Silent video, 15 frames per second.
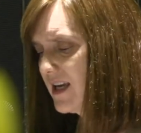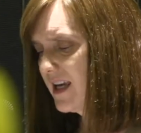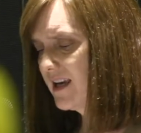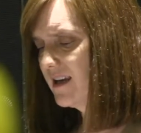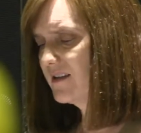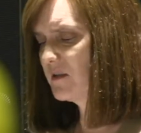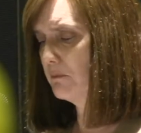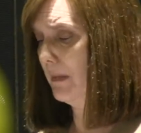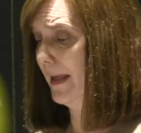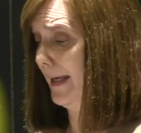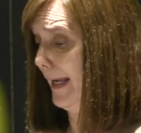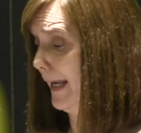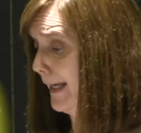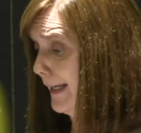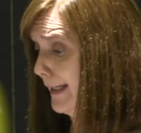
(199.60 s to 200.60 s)
and kids, men
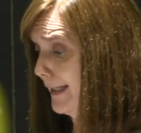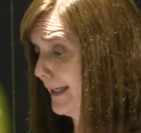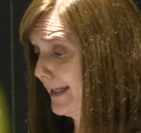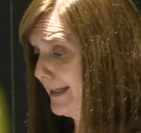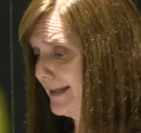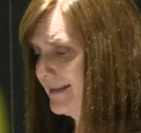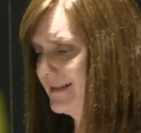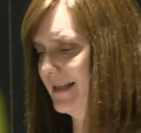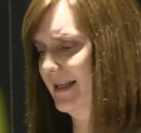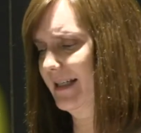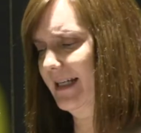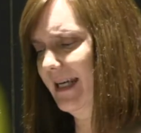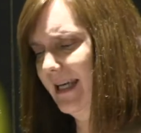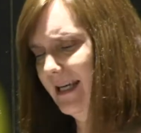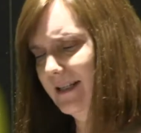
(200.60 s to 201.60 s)
hitting kids,
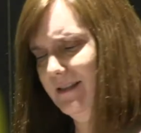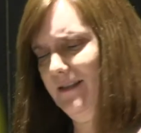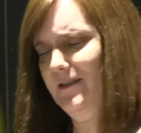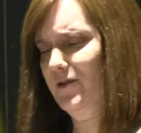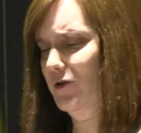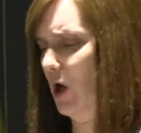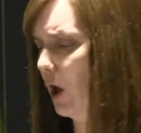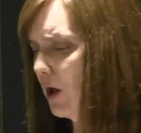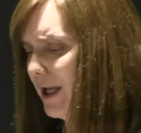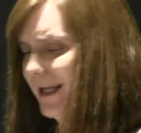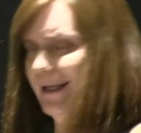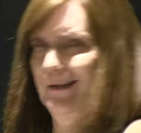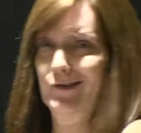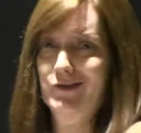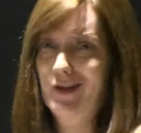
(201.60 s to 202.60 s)
and kids
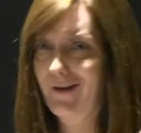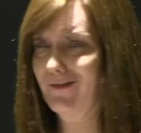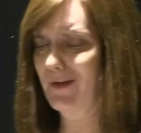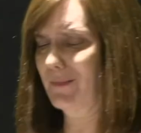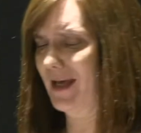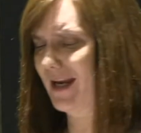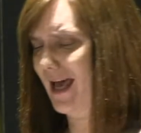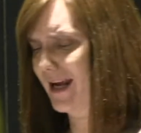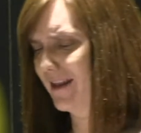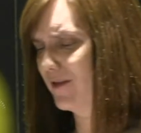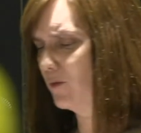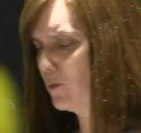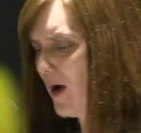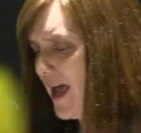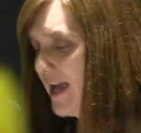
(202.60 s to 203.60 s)
darting and shoving men out of
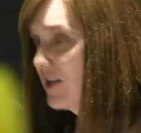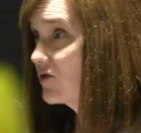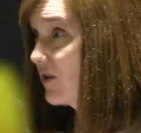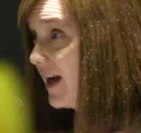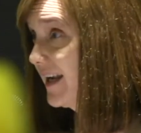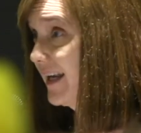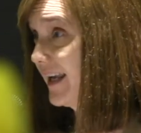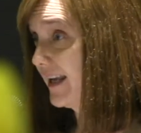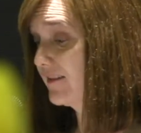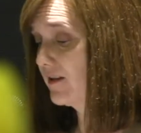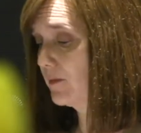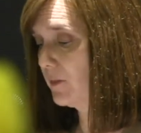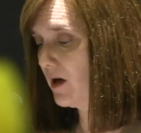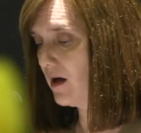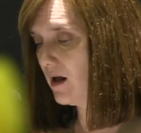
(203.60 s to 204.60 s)
the way, trying to get to
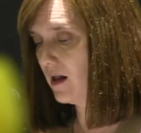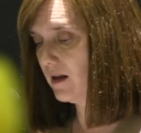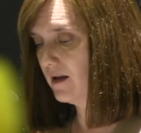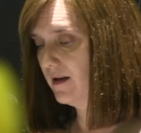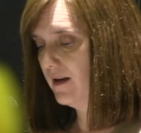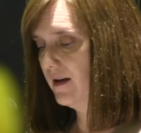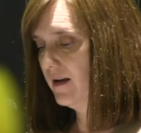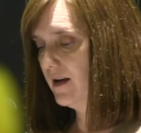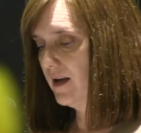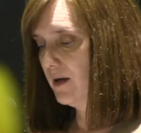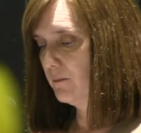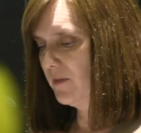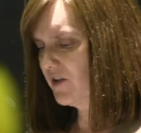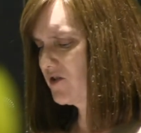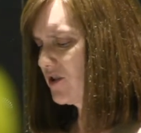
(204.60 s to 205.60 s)
the ball.
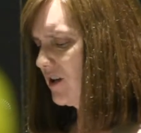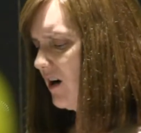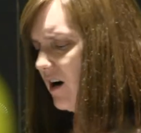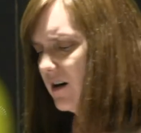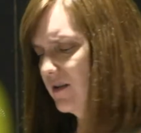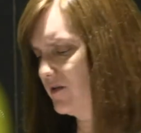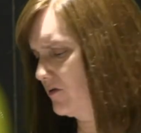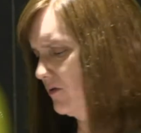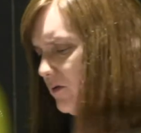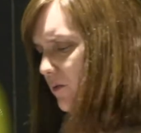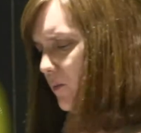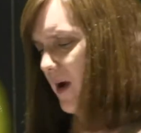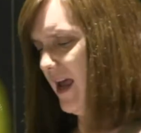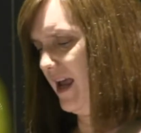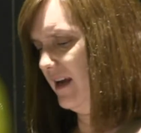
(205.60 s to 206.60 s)
Mr. Hart drew
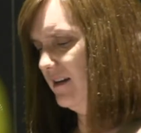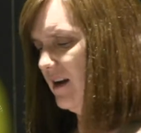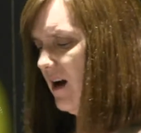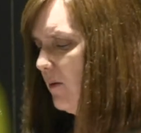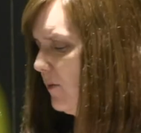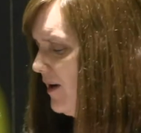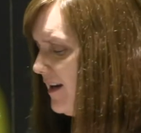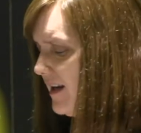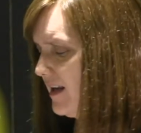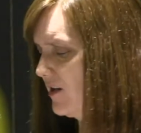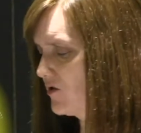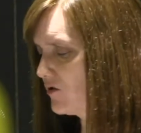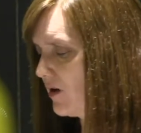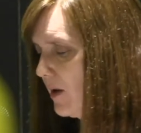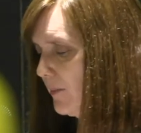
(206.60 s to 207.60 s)
away, not wanting
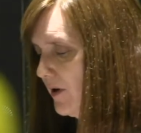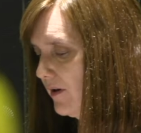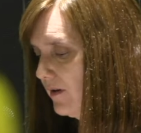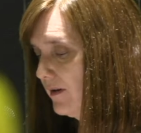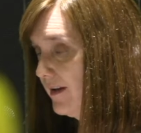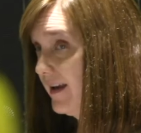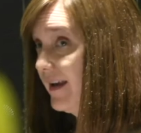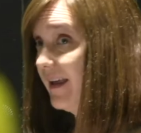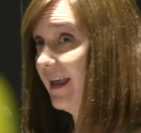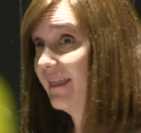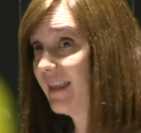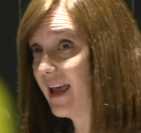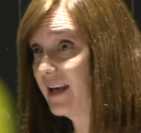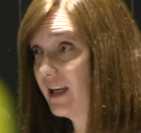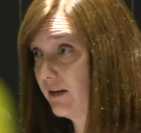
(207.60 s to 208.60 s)
any trouble,
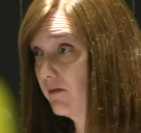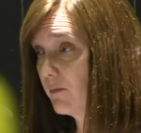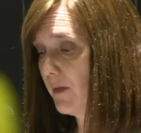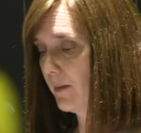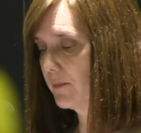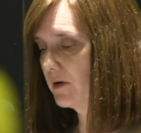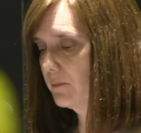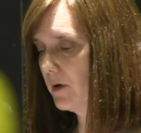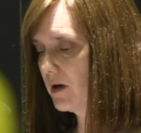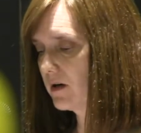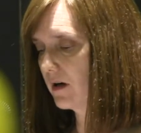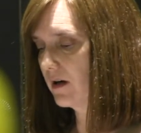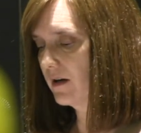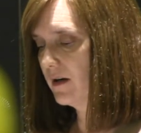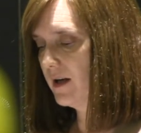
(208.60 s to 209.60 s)
and then he remembered
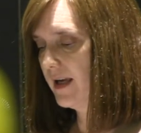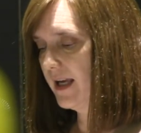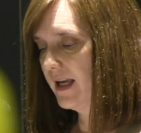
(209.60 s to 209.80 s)
Booker.